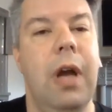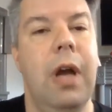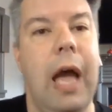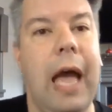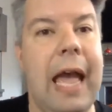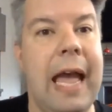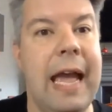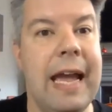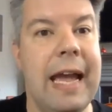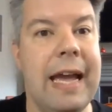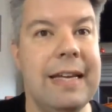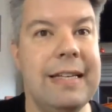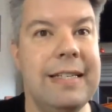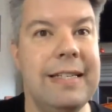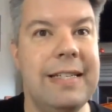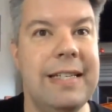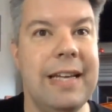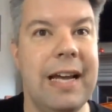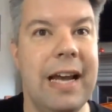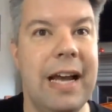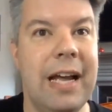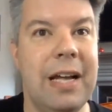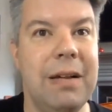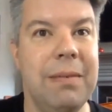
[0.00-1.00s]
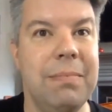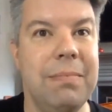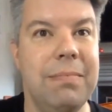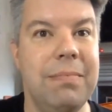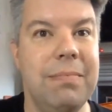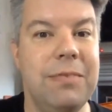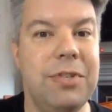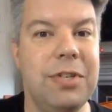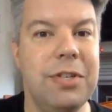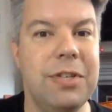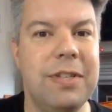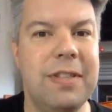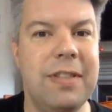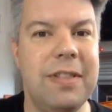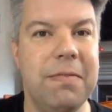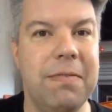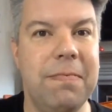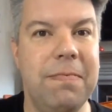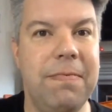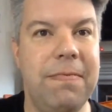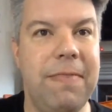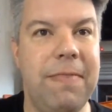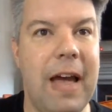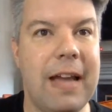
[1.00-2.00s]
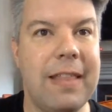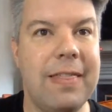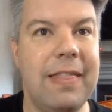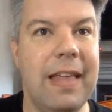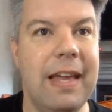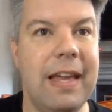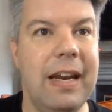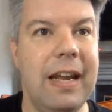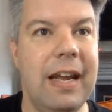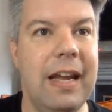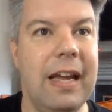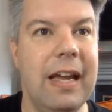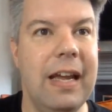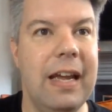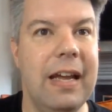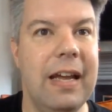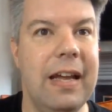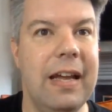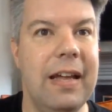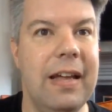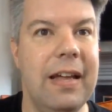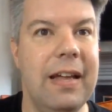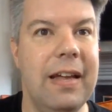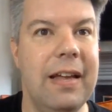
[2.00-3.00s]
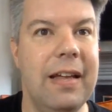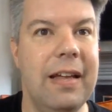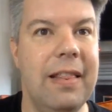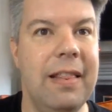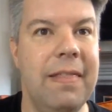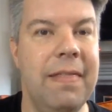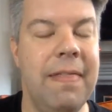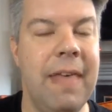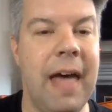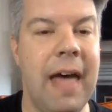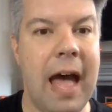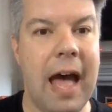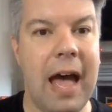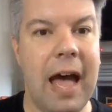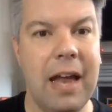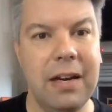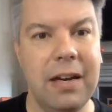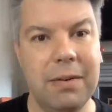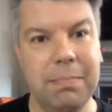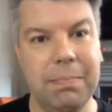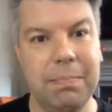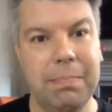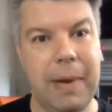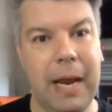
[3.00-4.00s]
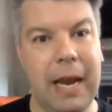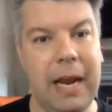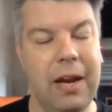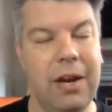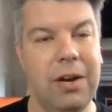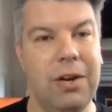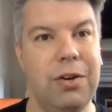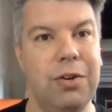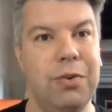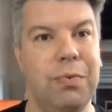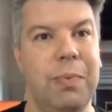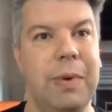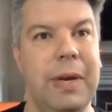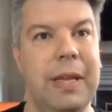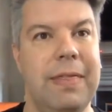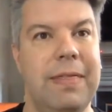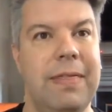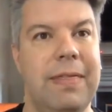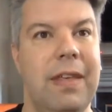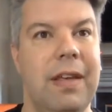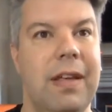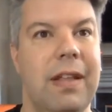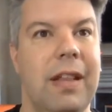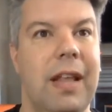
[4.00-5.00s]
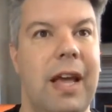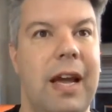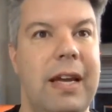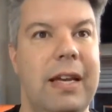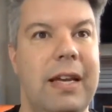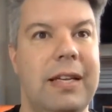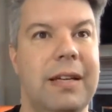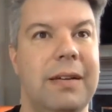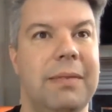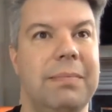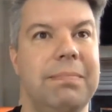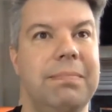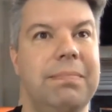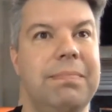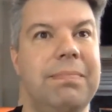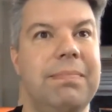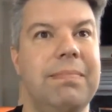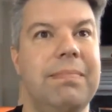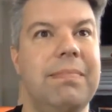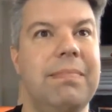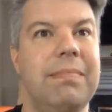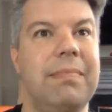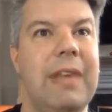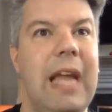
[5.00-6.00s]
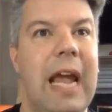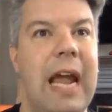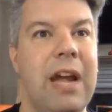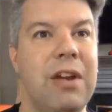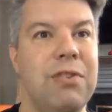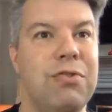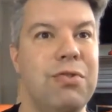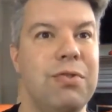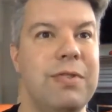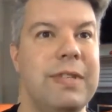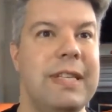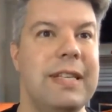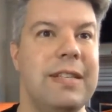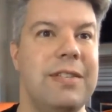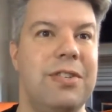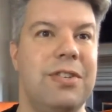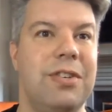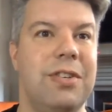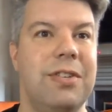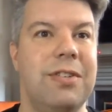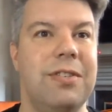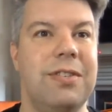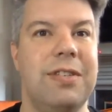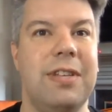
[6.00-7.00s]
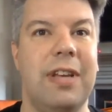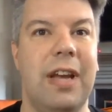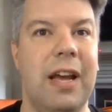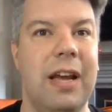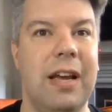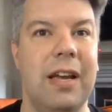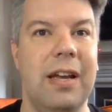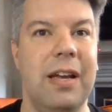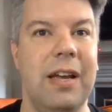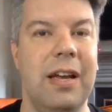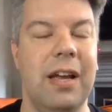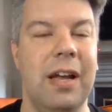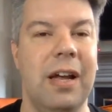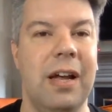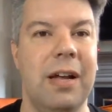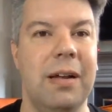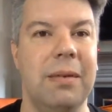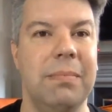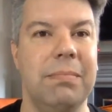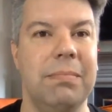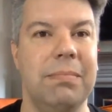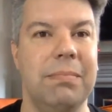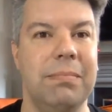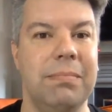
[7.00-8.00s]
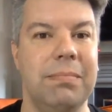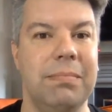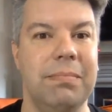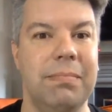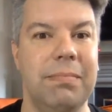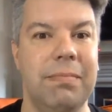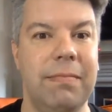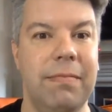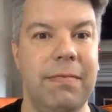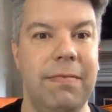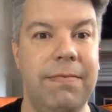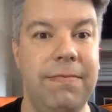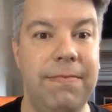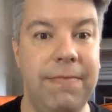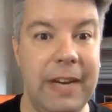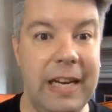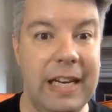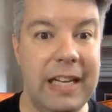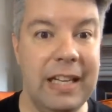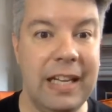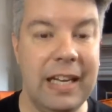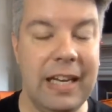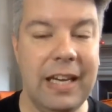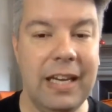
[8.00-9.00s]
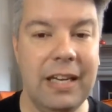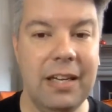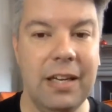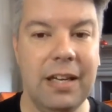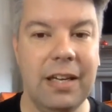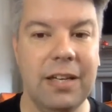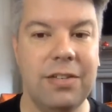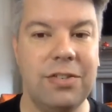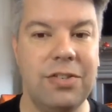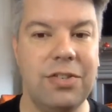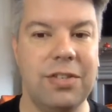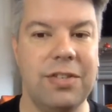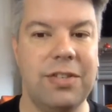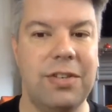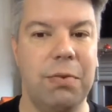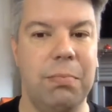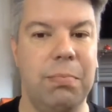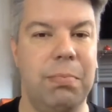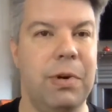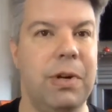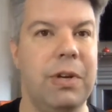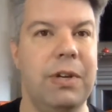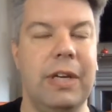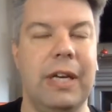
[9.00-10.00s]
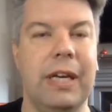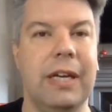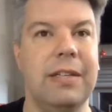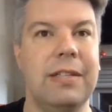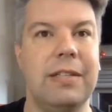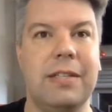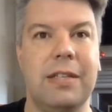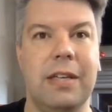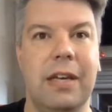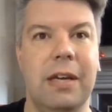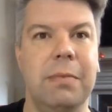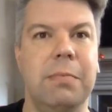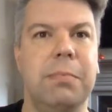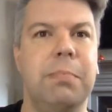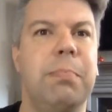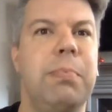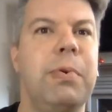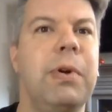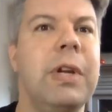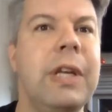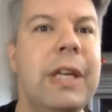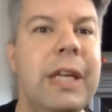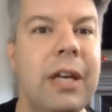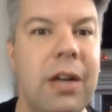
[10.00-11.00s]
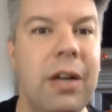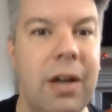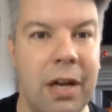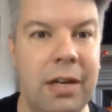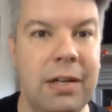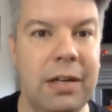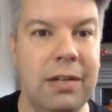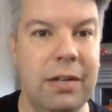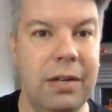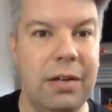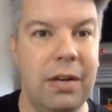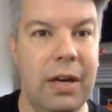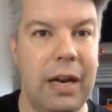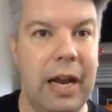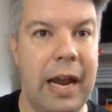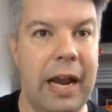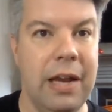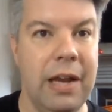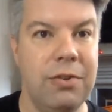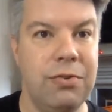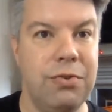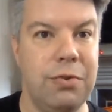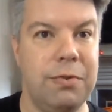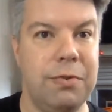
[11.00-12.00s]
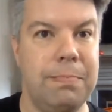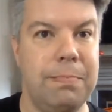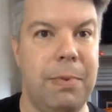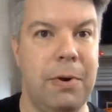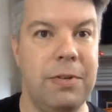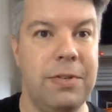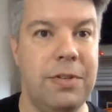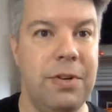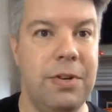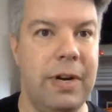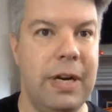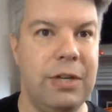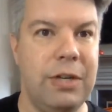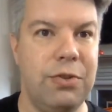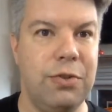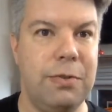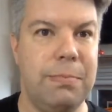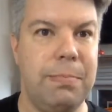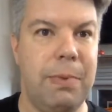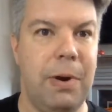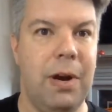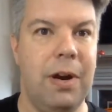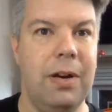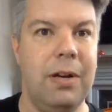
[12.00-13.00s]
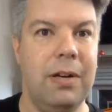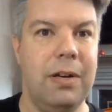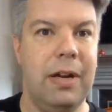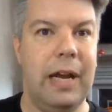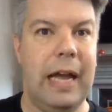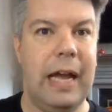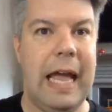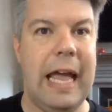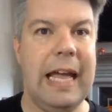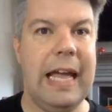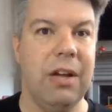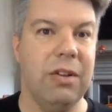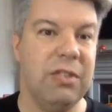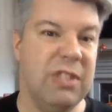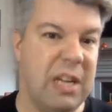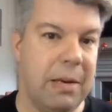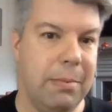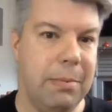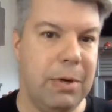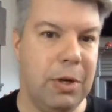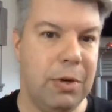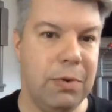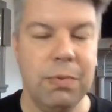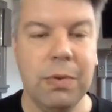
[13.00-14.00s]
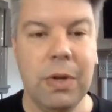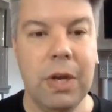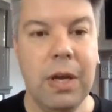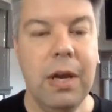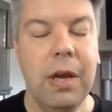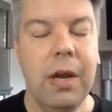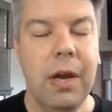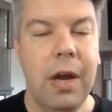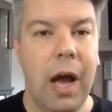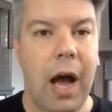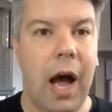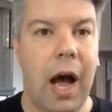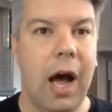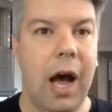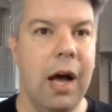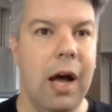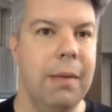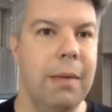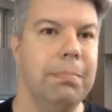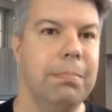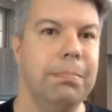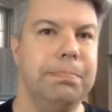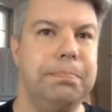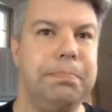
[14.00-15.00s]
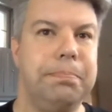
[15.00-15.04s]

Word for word: and um, just the fact that that paired with the like Andrew sisters um, feeling is just so brilliant. Uh, brilliant on Andrew's part, Sir Andrew's part, ALW, um,